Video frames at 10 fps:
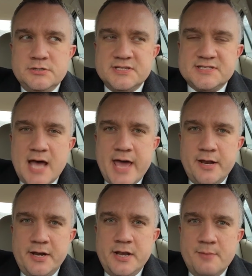decide
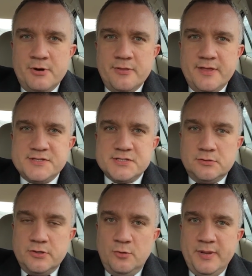on a number that's
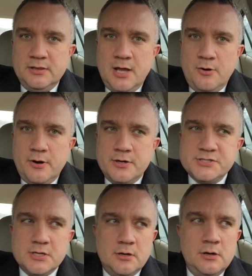a little bit lower.
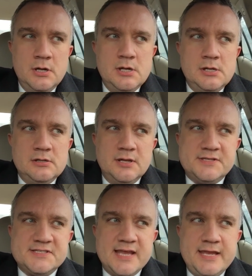So
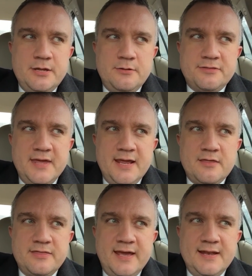let's say you
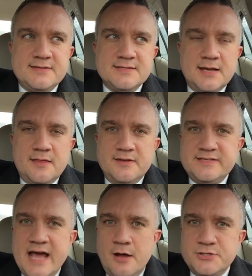think that the
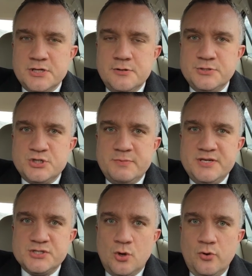Dow Jones should
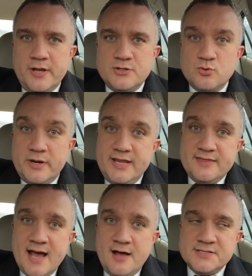be sold at
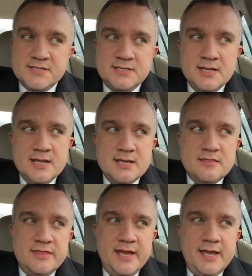20,000,
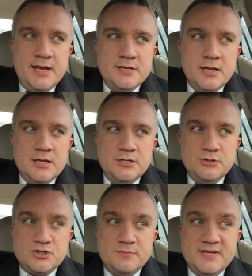then
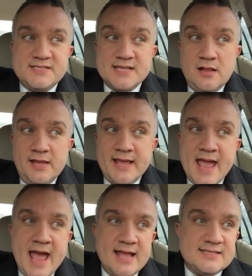you should be selling
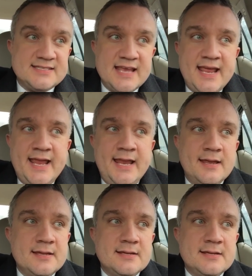at, say,